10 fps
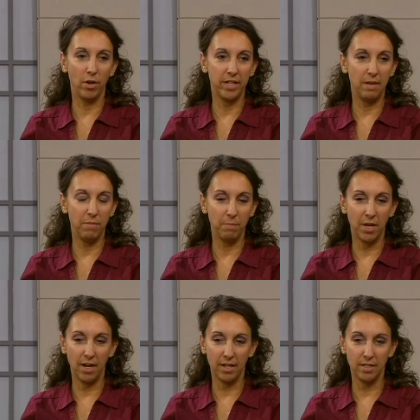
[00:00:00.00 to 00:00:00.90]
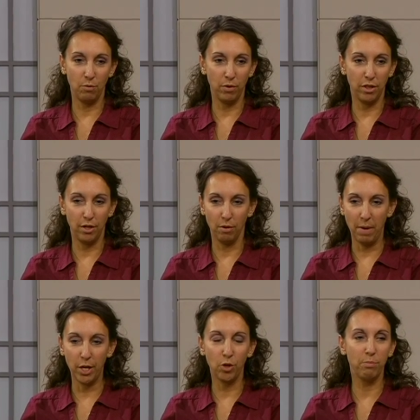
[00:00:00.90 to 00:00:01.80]
keep them connected with their
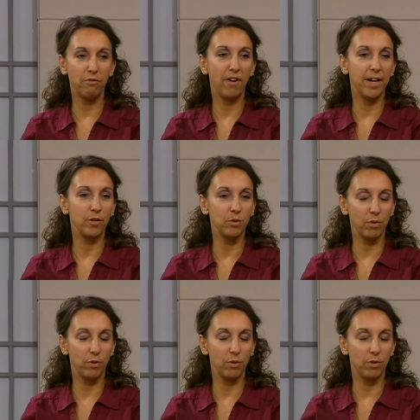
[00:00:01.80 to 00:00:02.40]
medical providers,